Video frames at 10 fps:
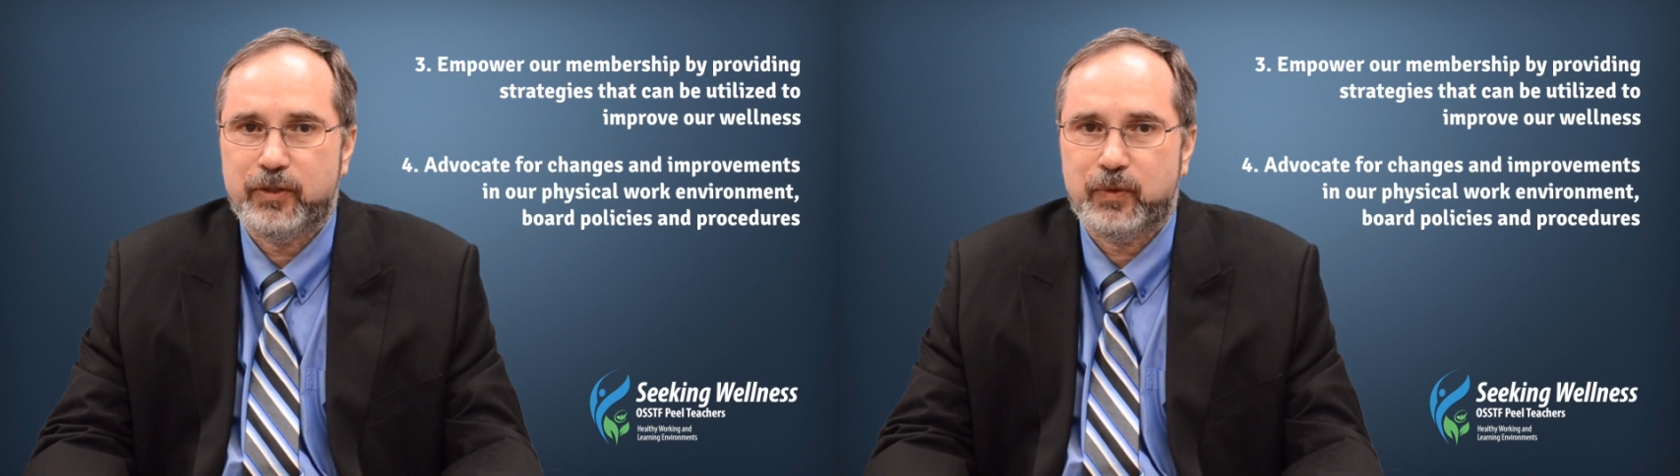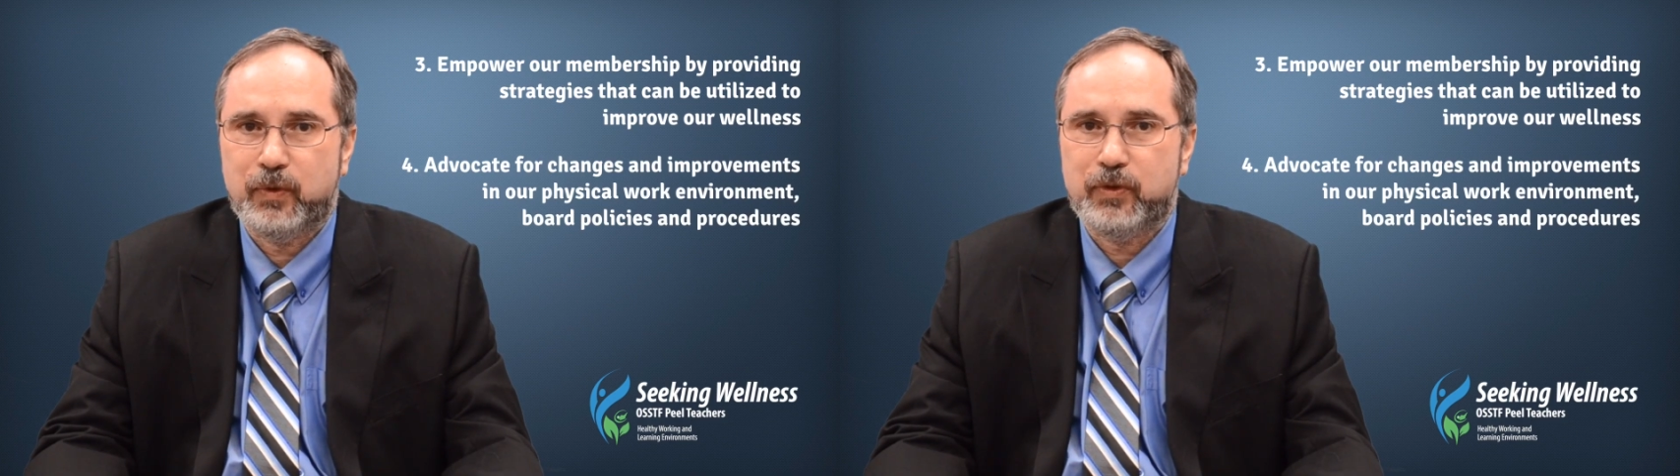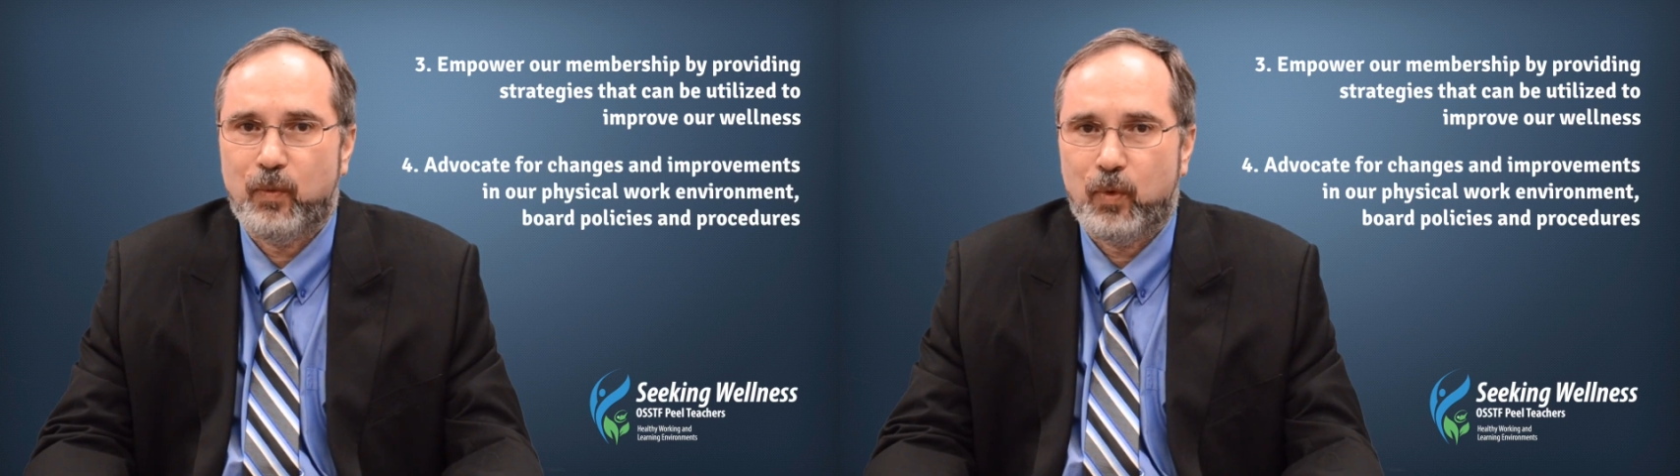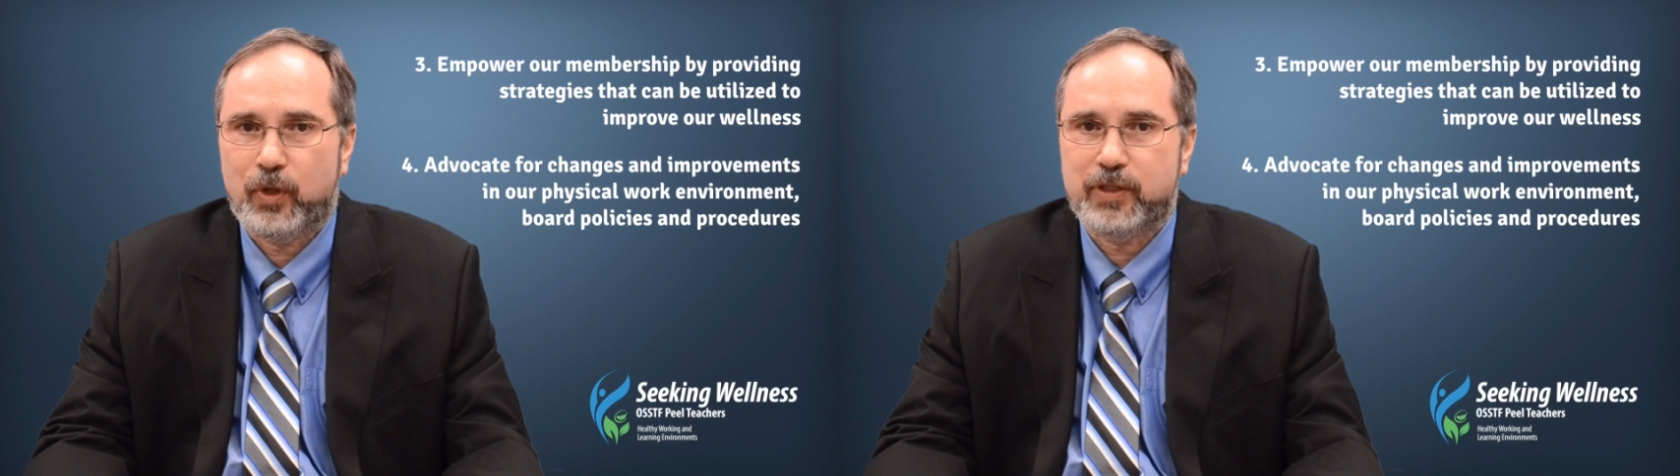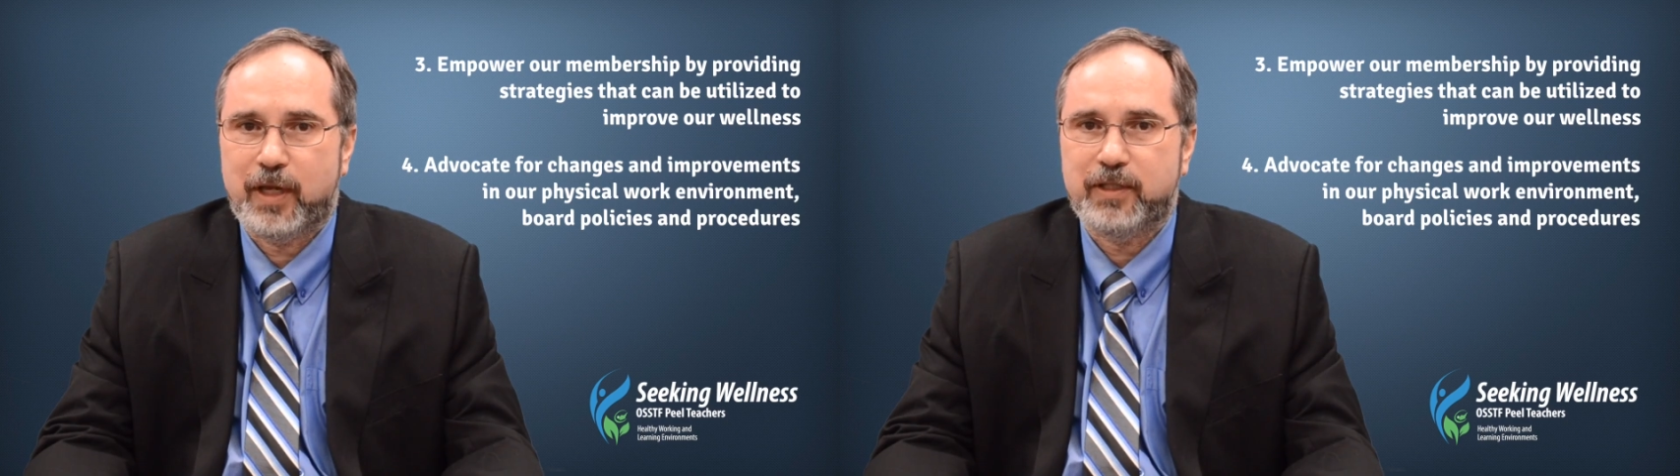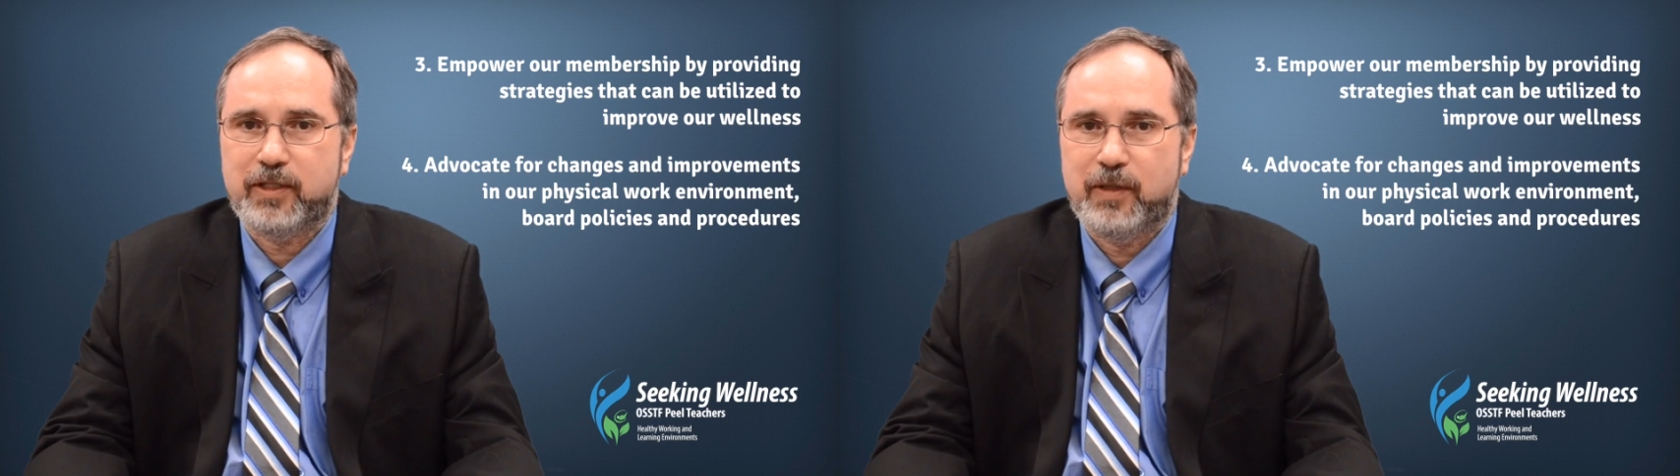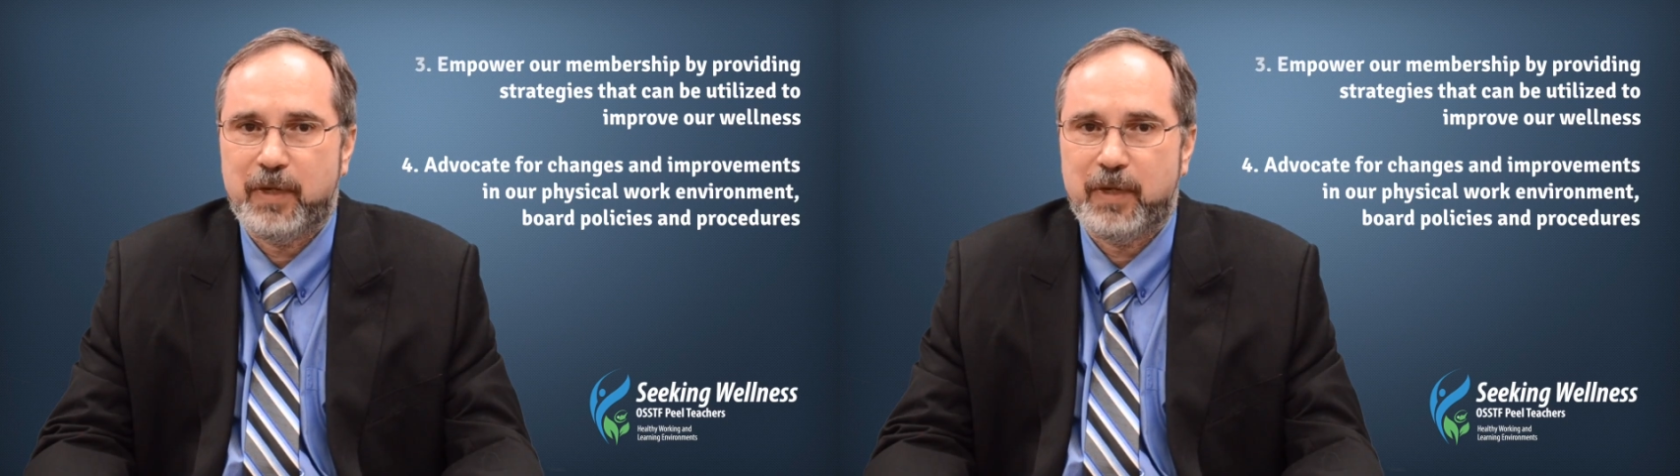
schools and work sites in the